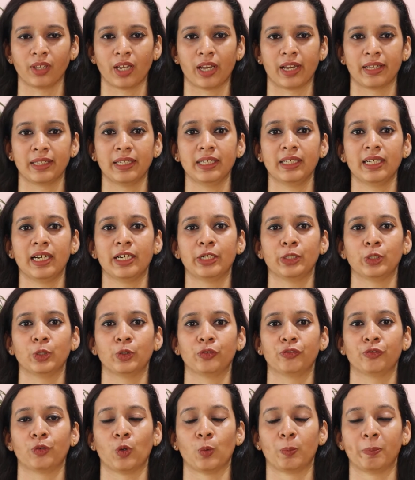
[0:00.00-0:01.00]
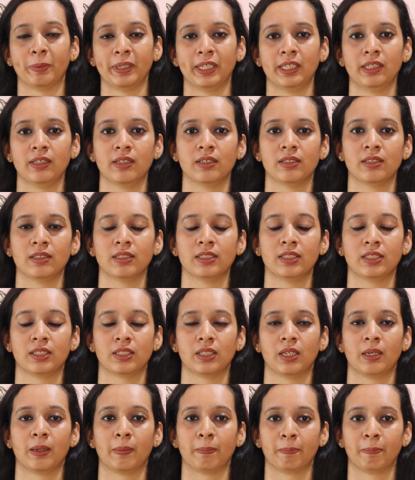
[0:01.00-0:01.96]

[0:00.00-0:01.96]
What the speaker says: Any kind of opinions